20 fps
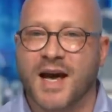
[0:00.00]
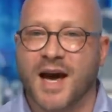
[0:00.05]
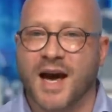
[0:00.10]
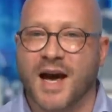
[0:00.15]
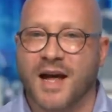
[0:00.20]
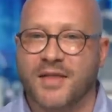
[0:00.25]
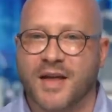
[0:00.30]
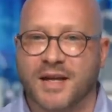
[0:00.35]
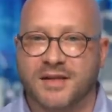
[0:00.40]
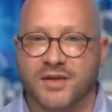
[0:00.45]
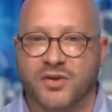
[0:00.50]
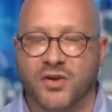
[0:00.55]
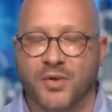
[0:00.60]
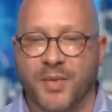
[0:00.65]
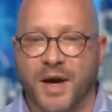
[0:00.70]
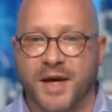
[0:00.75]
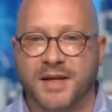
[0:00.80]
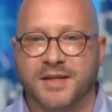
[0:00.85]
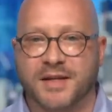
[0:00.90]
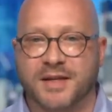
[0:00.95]
And that's on the
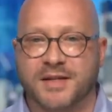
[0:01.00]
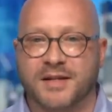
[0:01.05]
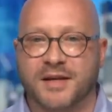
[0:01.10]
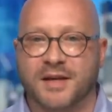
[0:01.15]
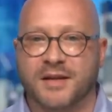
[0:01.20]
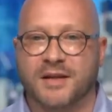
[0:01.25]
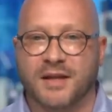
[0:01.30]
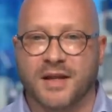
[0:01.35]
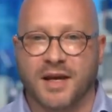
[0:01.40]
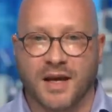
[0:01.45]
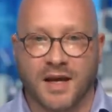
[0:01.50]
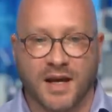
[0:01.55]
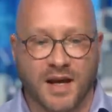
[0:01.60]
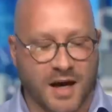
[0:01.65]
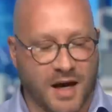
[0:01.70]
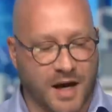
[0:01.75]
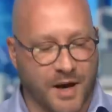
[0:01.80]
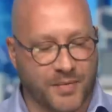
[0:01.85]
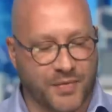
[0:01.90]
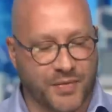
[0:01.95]
basis that the,
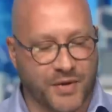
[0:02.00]
um,